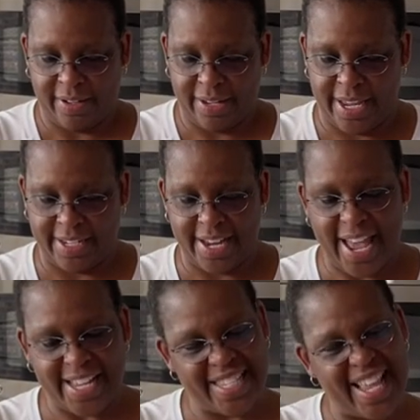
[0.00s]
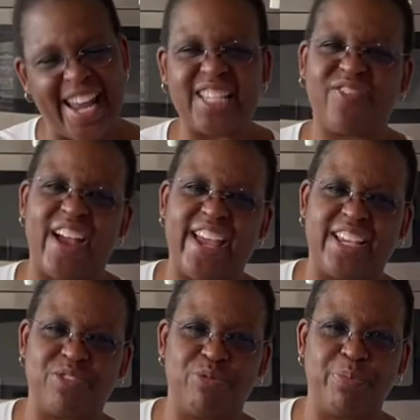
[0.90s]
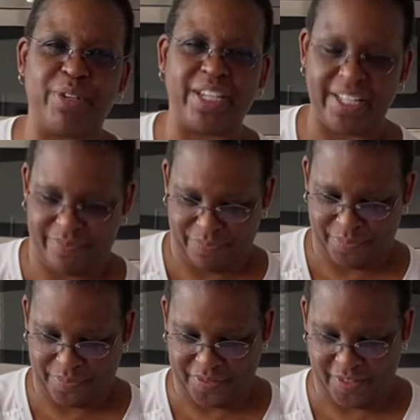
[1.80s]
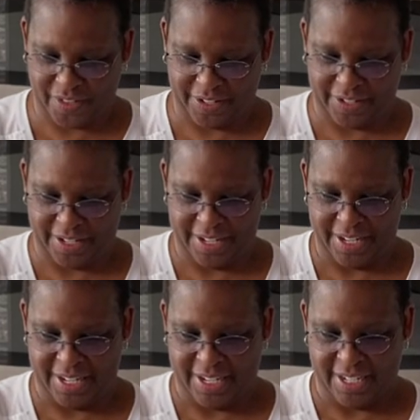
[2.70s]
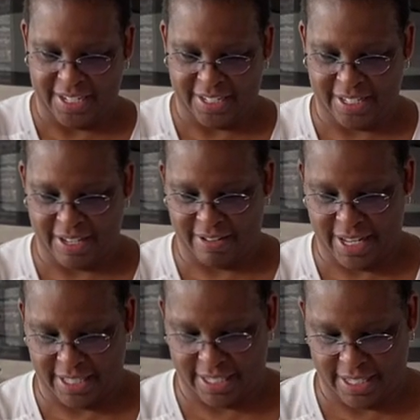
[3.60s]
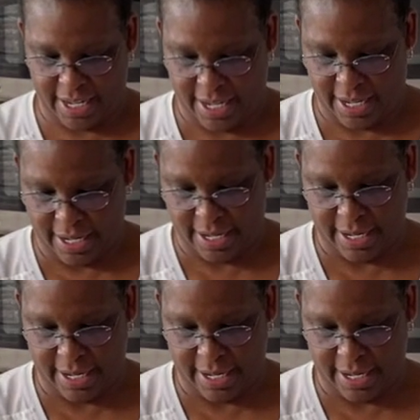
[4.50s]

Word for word: and it's not as satisfying as ripping it. So let's see.